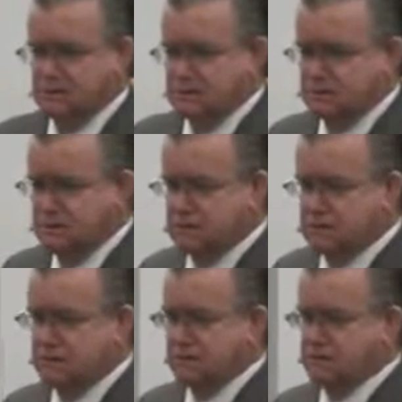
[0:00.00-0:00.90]

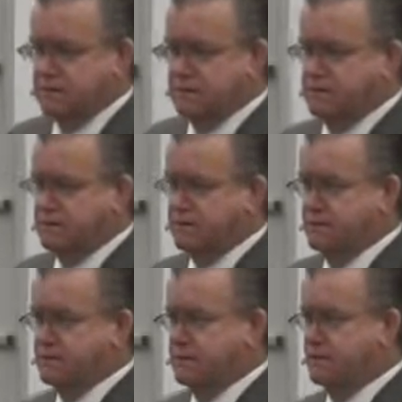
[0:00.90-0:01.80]

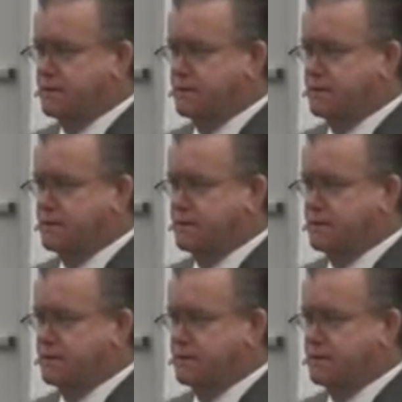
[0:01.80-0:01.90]
Nobody speaks.